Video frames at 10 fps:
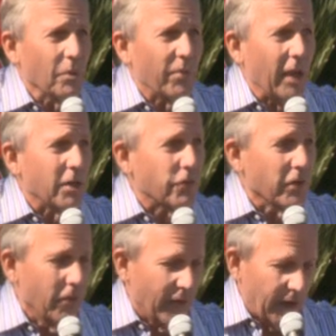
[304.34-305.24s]
some things
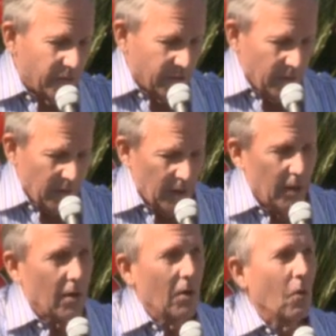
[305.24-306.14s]
for the vets.
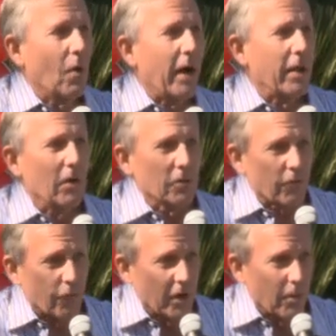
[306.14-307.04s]
Right here is a
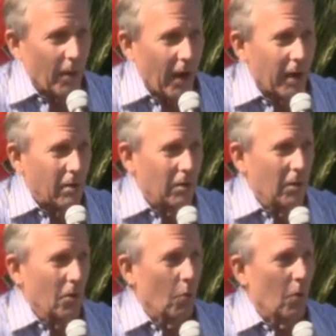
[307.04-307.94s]
friend of mine
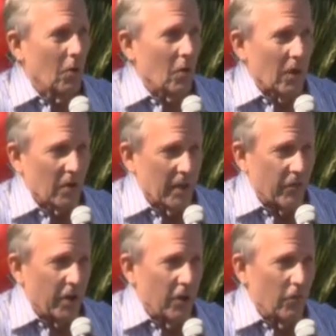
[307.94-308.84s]
who will give
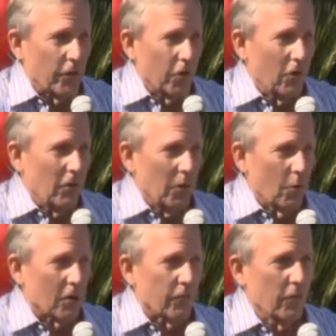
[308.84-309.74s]
an interview. He
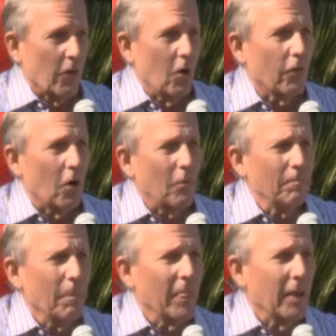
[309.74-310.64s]
works for Volvo.
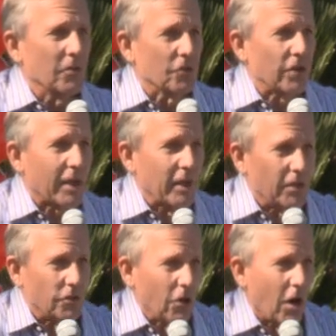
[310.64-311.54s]
He's the second
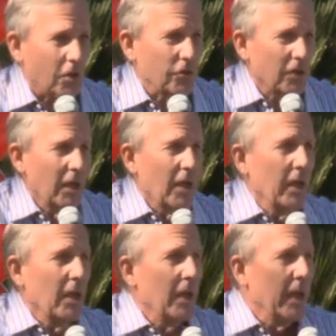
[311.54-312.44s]
in charge.
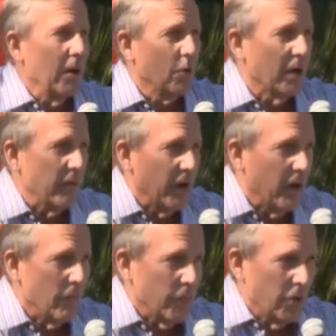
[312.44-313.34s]
He will give an
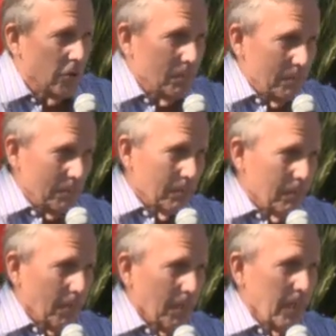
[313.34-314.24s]
interview
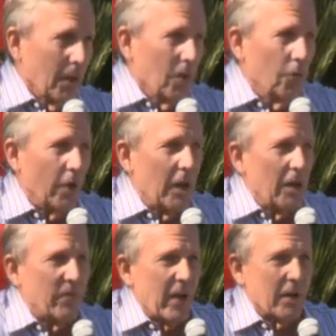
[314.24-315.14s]
to
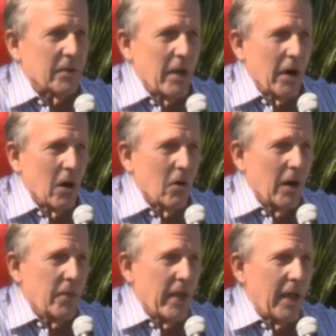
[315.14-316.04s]
any vet there,
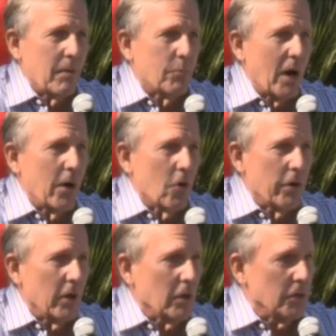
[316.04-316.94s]
and they have
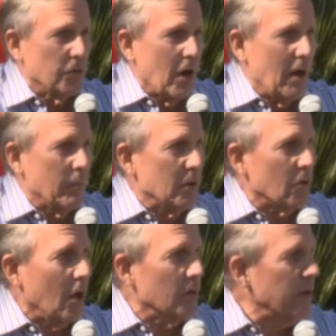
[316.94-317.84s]
priority on the job as
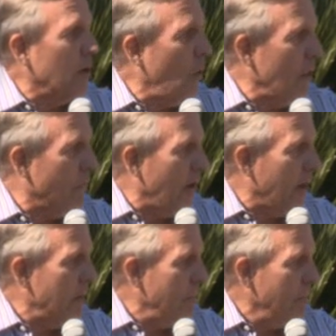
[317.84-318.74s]
long as they qualify.